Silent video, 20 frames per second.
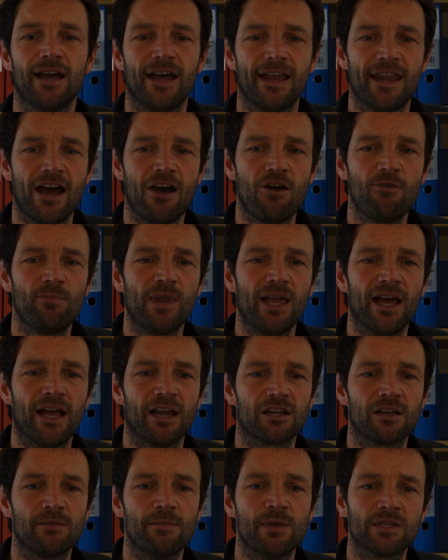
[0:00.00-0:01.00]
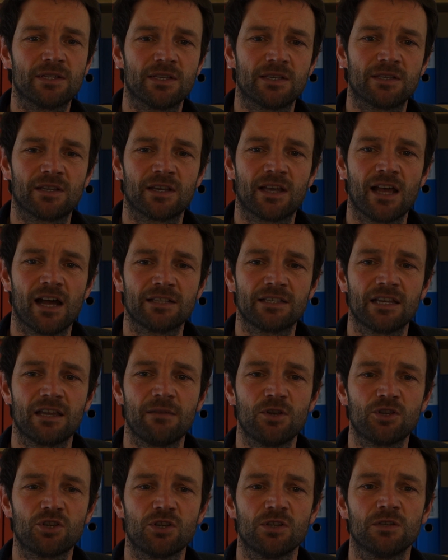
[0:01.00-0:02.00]
and our plan commits us to cutting
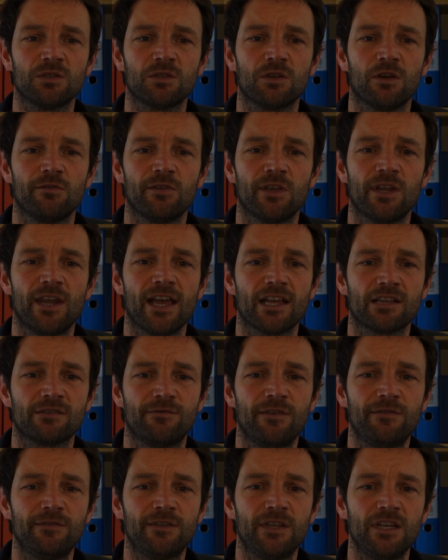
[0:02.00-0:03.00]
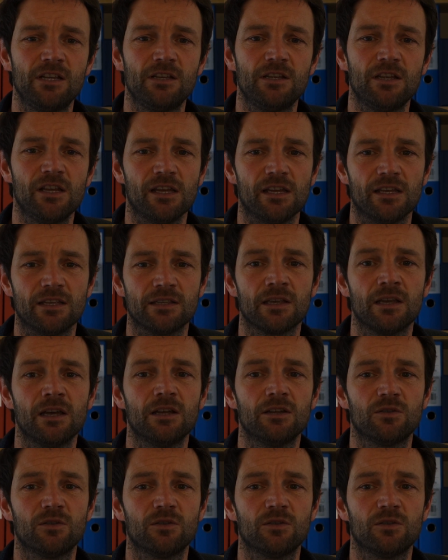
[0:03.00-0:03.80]
emissions over the next 15 years